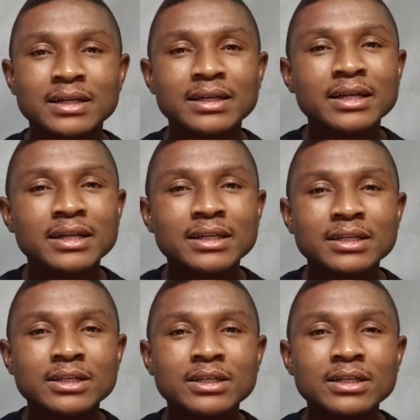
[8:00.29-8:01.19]
and
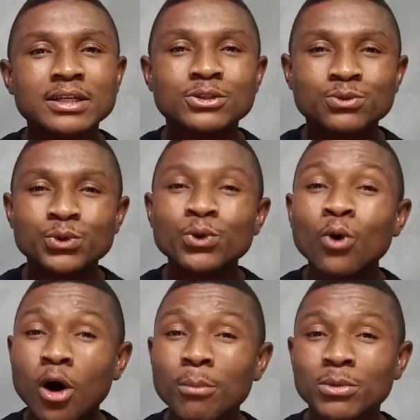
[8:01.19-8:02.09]
then it will
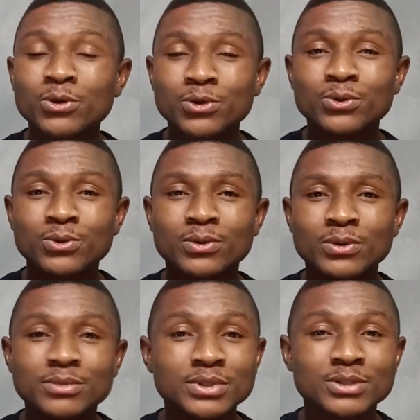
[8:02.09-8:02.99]
humble you.
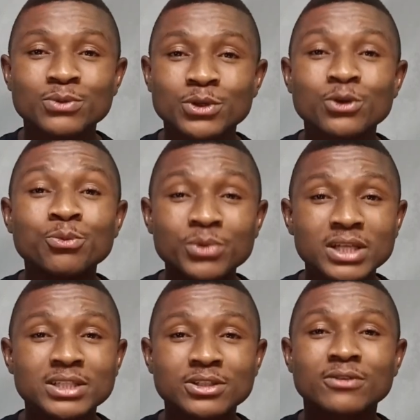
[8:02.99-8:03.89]
It's with
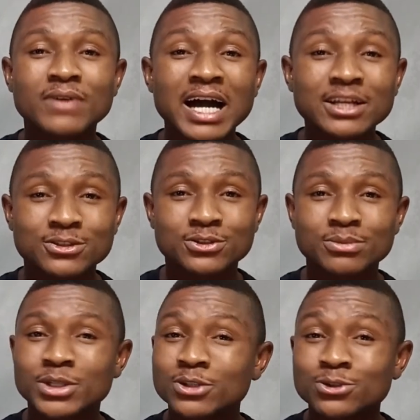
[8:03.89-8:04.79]
humility of heart to you
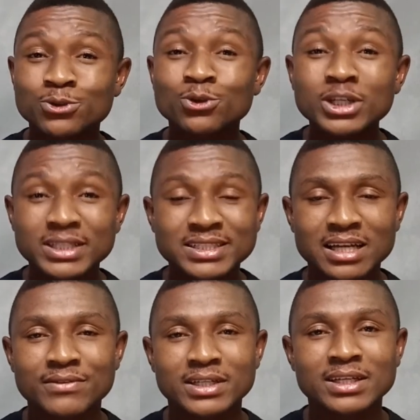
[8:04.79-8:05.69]
because you do not
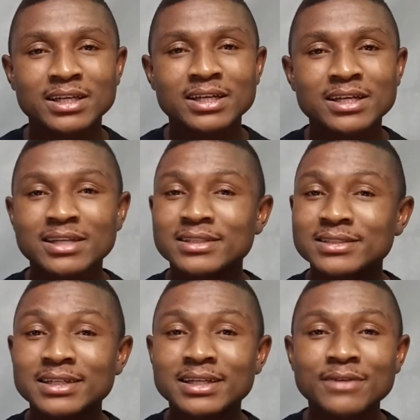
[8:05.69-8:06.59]
deserve it. It is
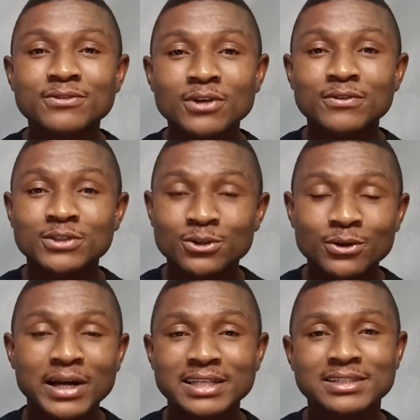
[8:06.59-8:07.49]
a gift of his
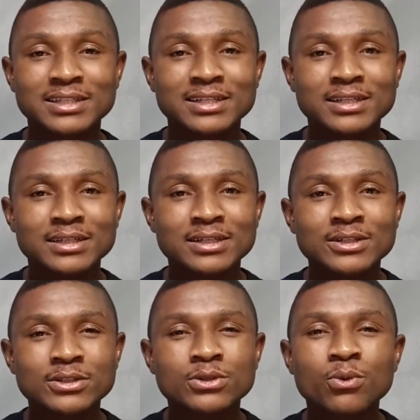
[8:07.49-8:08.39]
grace.
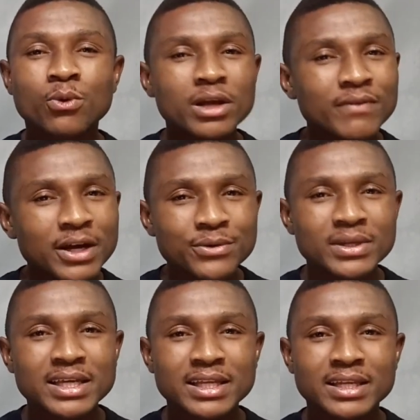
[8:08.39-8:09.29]
So whatever you
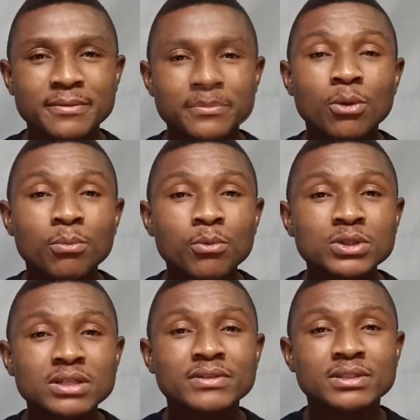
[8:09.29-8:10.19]
need, your
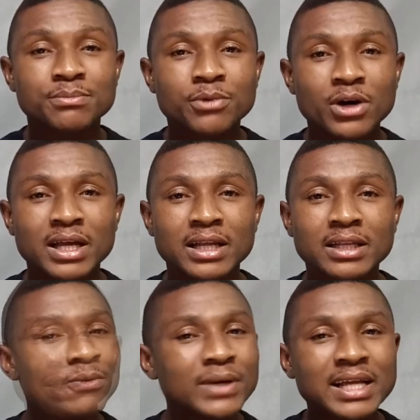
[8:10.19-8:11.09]
motive is important.
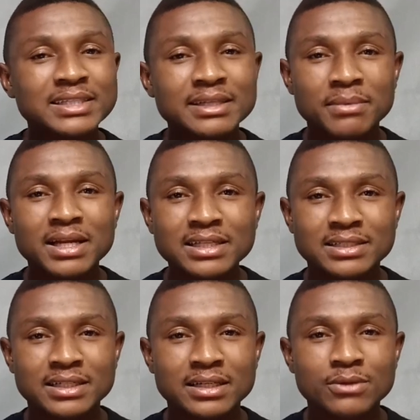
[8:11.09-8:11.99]
Whether it's a
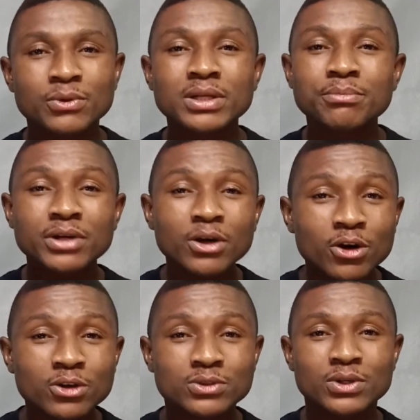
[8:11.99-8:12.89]
blessing, will it bring
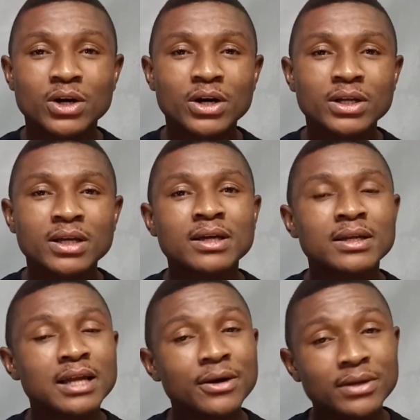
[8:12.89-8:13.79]
honor to God?
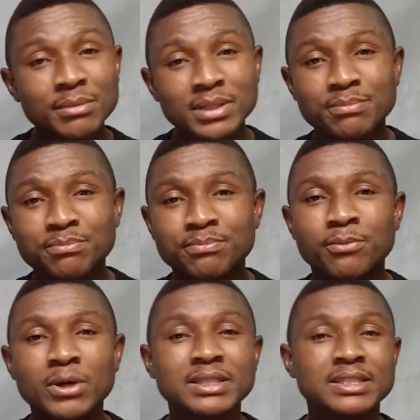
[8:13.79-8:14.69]
Now let me
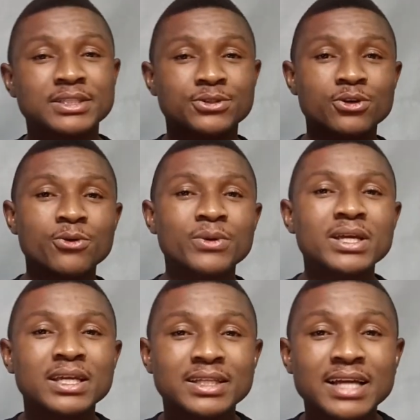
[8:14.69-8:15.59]
point a story
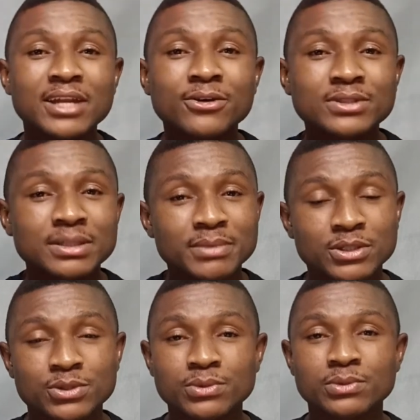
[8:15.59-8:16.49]
in Daniel chapter
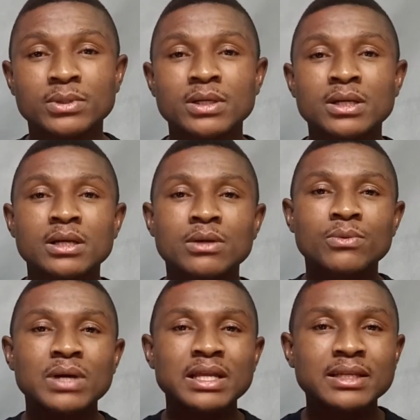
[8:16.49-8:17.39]
2.
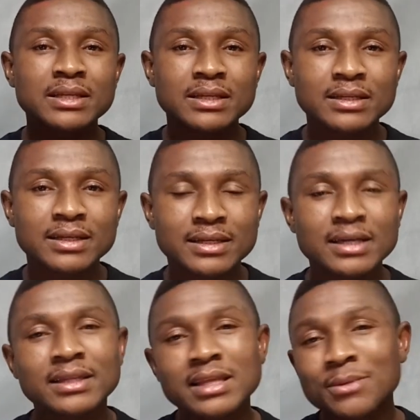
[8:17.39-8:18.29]
When the
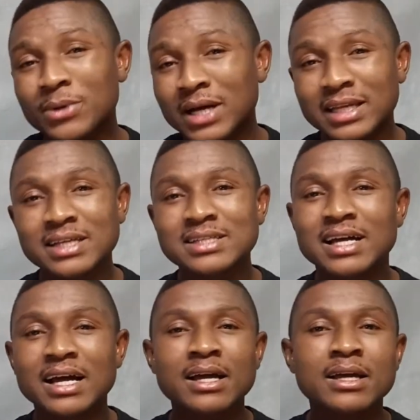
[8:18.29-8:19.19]
king
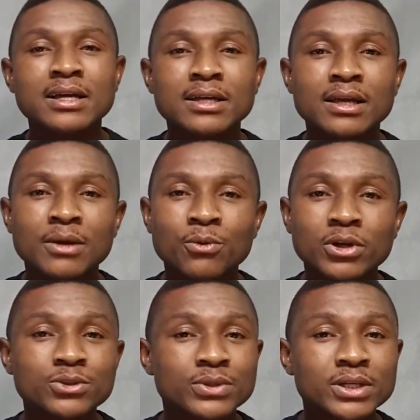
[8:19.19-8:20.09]
Nebuchadnezzar
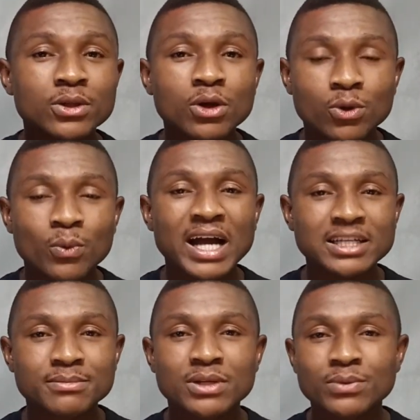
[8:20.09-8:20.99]
wanted to kill all the
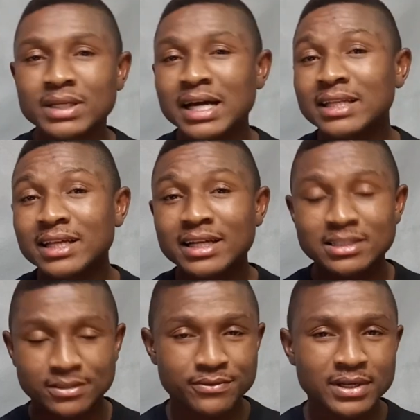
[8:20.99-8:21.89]
wise men with Daniel and
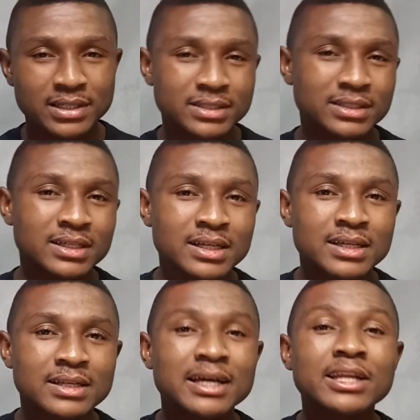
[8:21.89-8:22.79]
his friends,
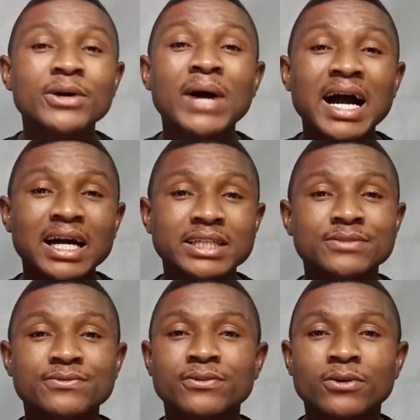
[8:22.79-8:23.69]
Daniel
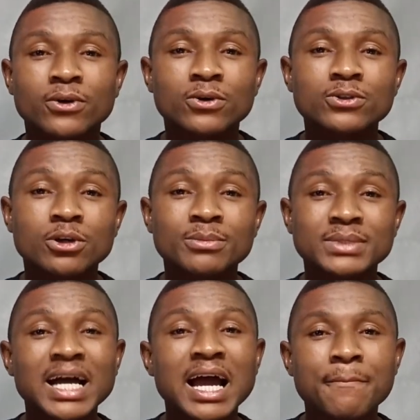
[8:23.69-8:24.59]
asked for some
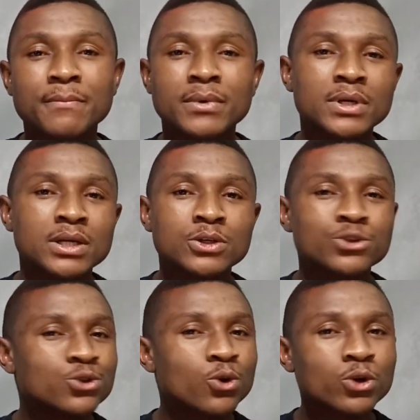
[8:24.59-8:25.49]
time
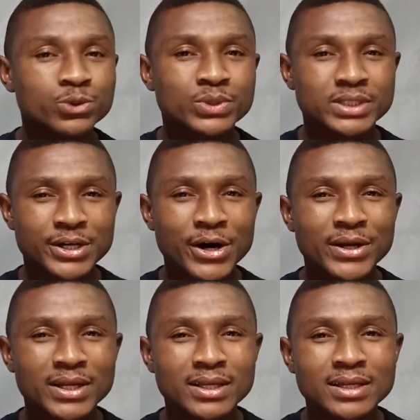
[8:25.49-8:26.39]
to go to his
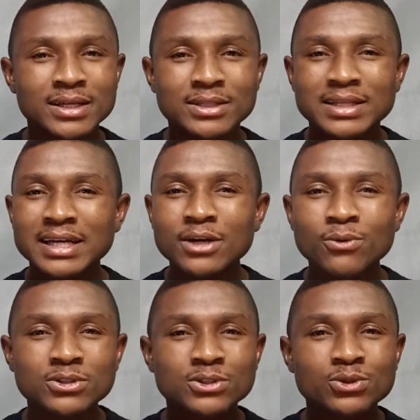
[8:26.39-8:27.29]
God. Daniel
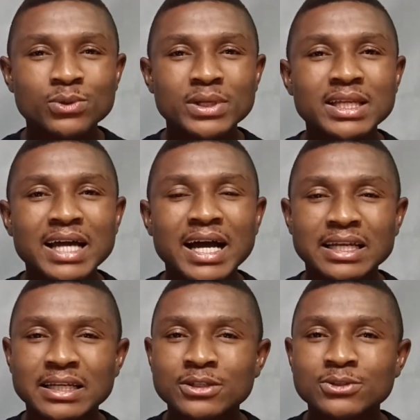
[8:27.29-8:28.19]
wasn't doing
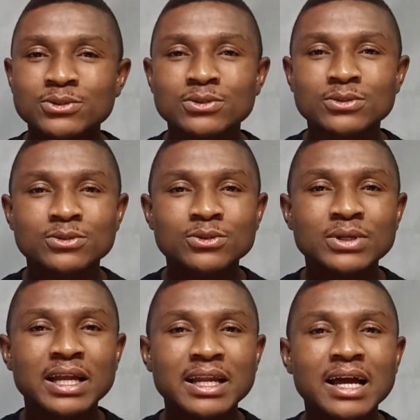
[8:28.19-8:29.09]
that so
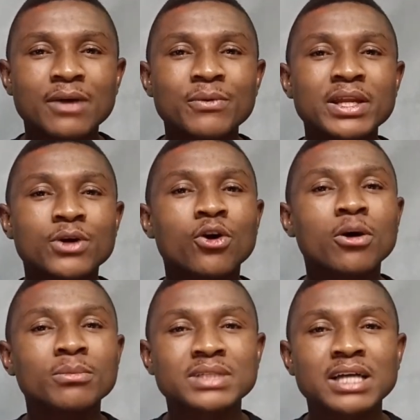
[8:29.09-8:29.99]
that when he
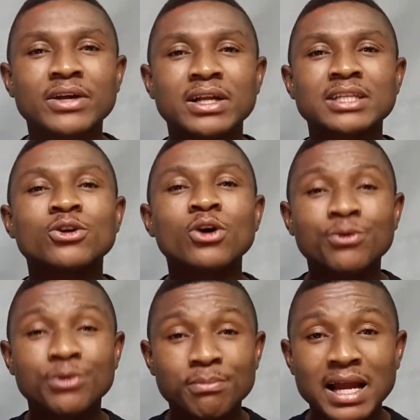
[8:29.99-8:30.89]
comes out and his God
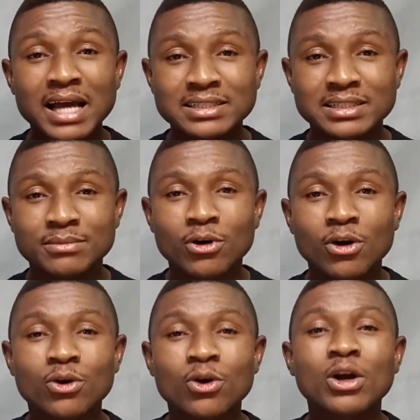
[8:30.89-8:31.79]
replies him
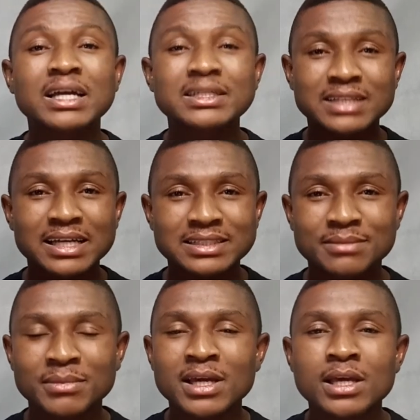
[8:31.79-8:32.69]
or God answers
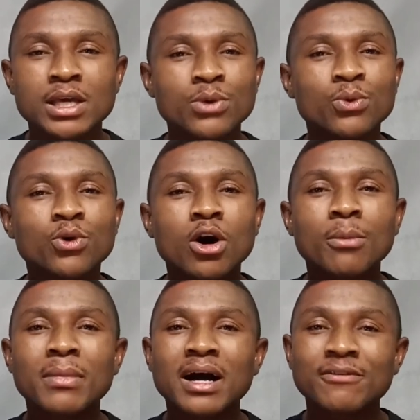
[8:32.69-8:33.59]
him, he will
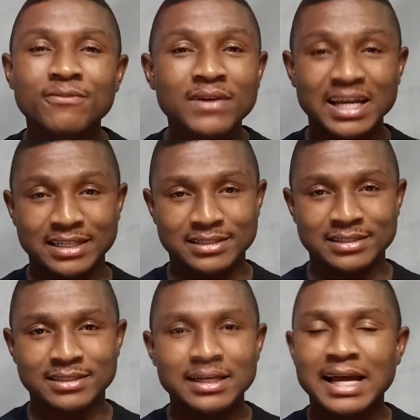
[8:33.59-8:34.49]
come and
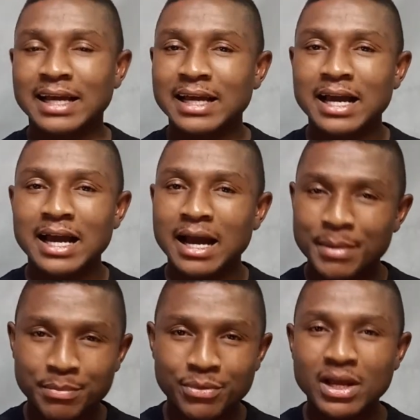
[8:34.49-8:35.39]
flex like,
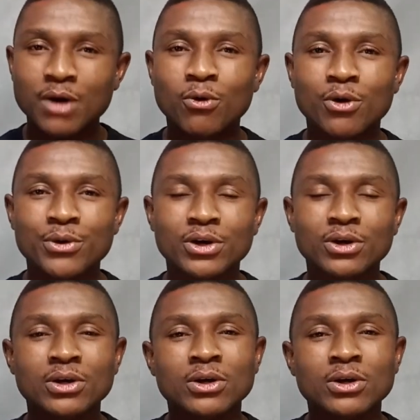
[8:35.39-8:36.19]
"I'm a prayer warrior,"